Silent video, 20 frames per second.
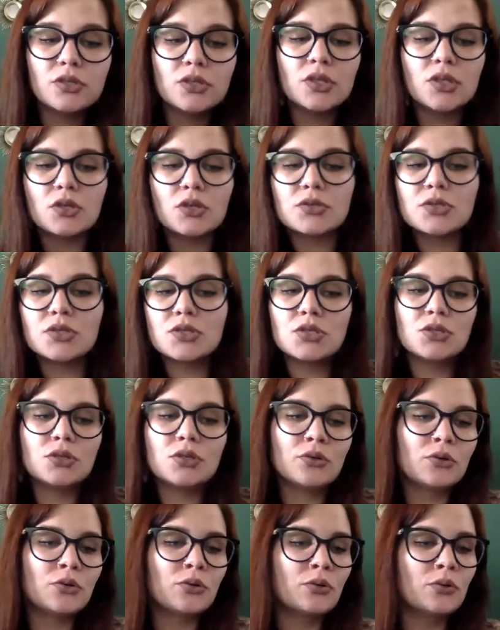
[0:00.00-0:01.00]
those
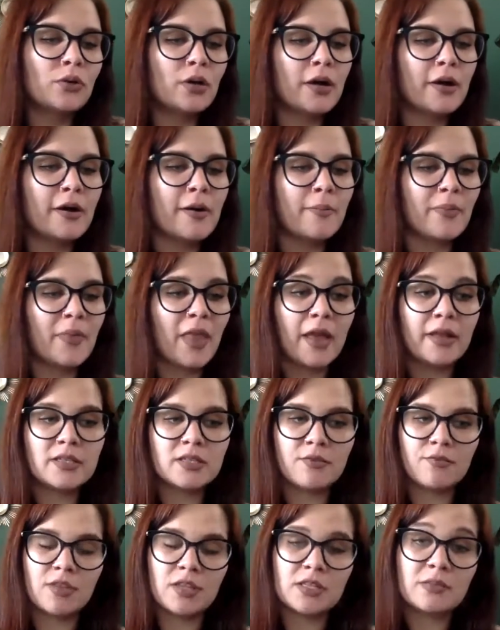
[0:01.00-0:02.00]
two ends
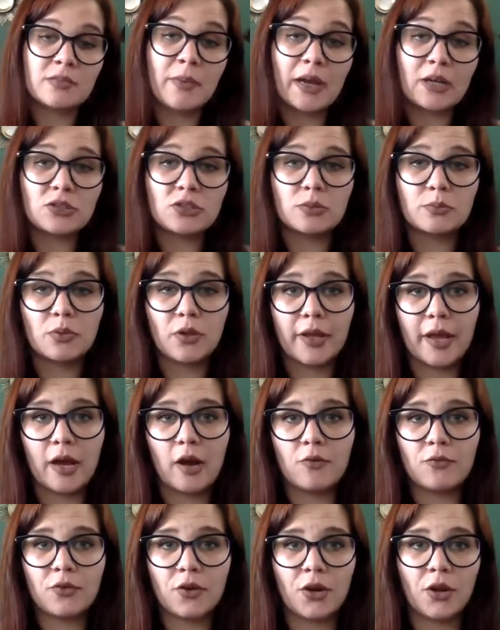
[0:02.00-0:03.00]
of the spectrum play
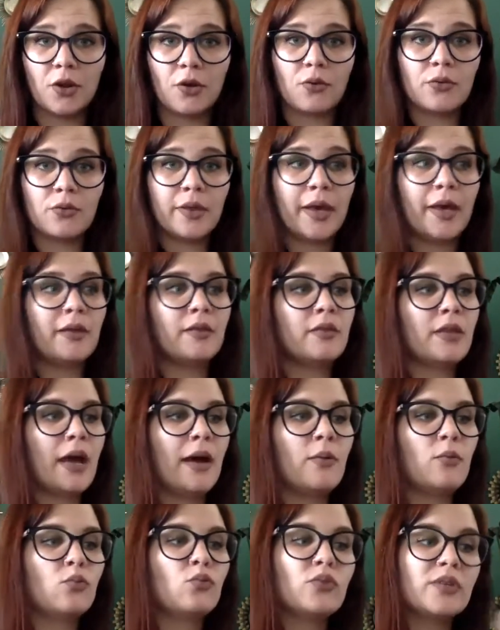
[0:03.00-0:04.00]
out for you?
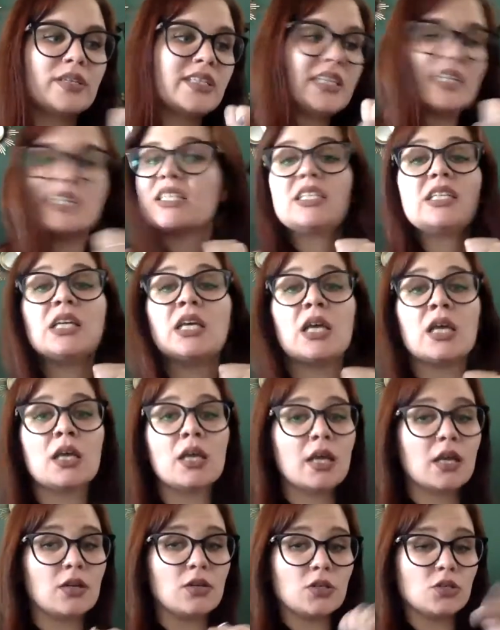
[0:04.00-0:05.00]
That
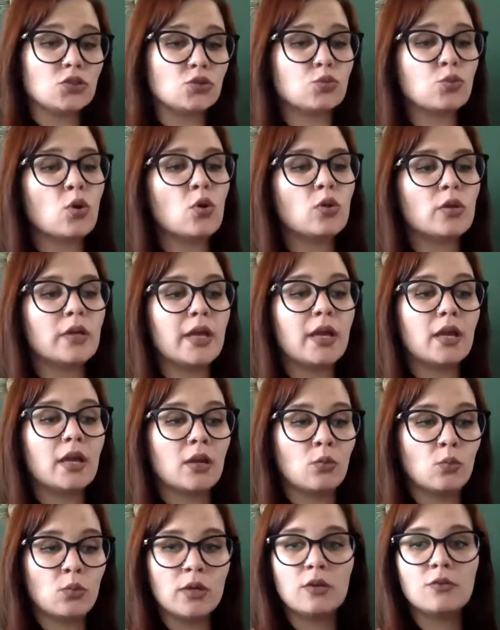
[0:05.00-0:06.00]
resisting and controlling
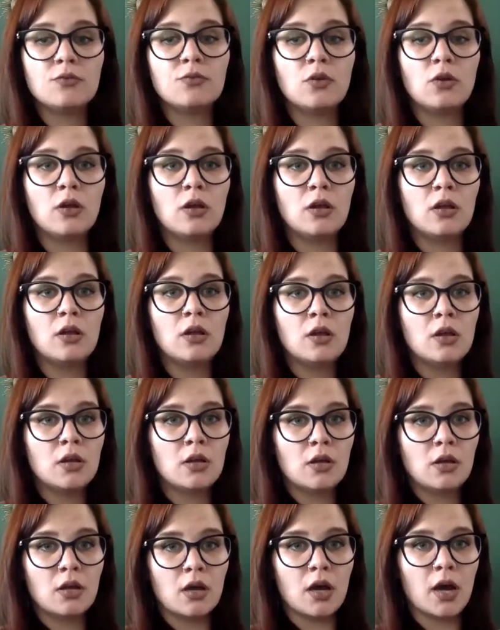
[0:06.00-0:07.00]
and willful,
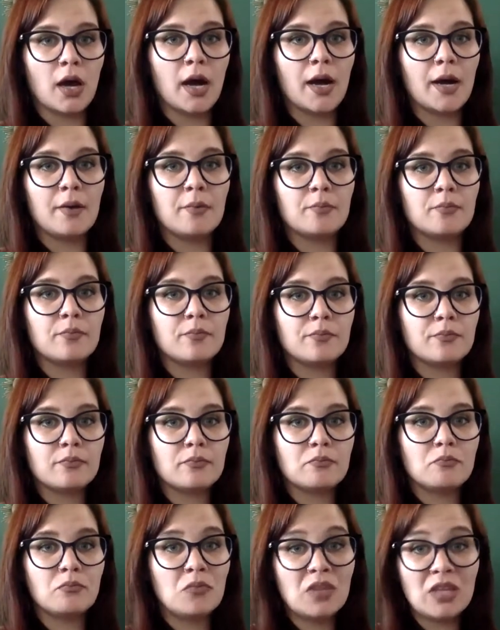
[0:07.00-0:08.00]

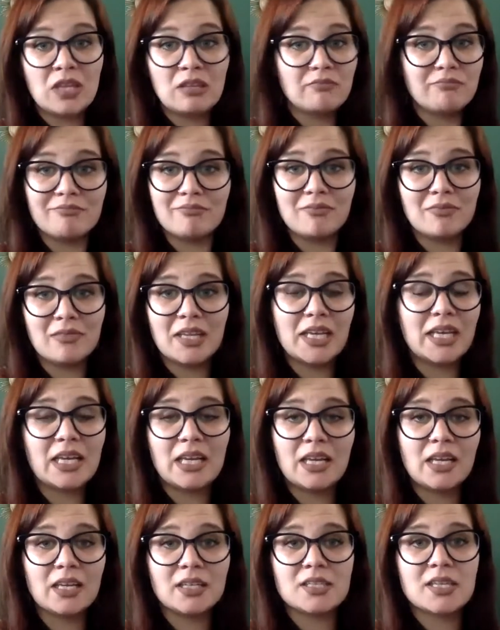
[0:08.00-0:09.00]

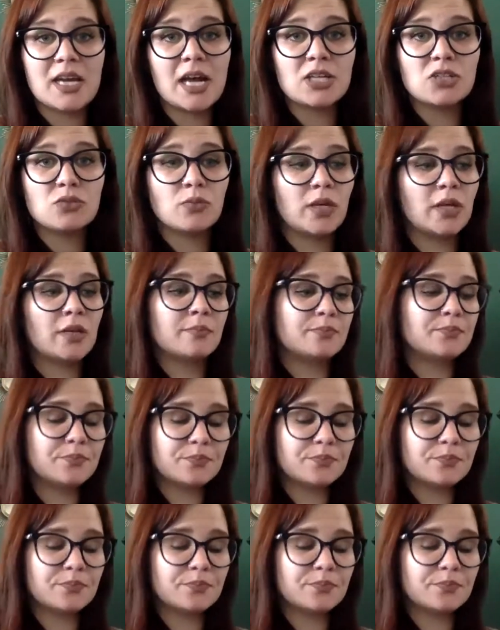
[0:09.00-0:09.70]
needy attachment,